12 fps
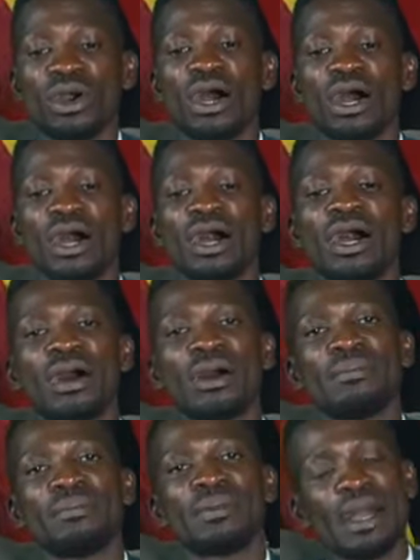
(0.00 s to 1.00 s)

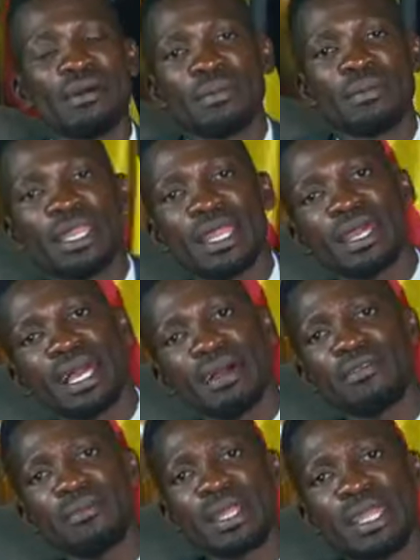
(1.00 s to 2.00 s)
a
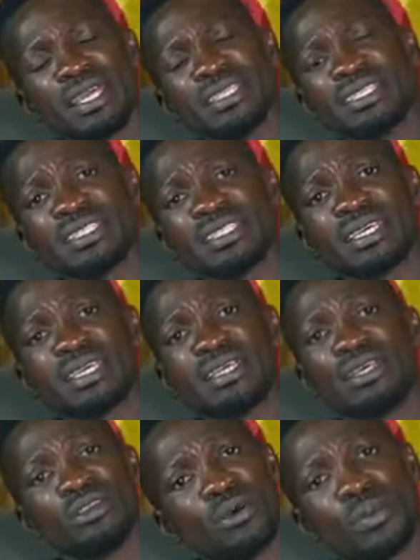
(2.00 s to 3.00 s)
government agency,
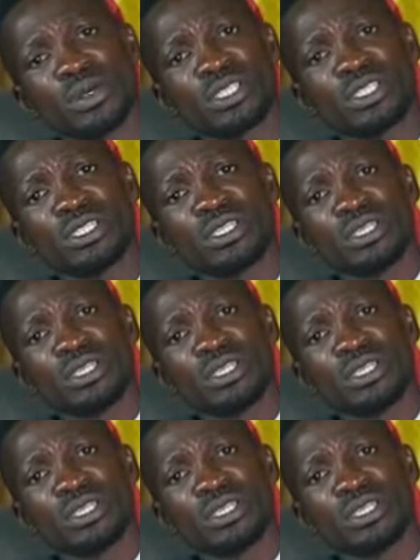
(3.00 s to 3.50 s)
UBOS.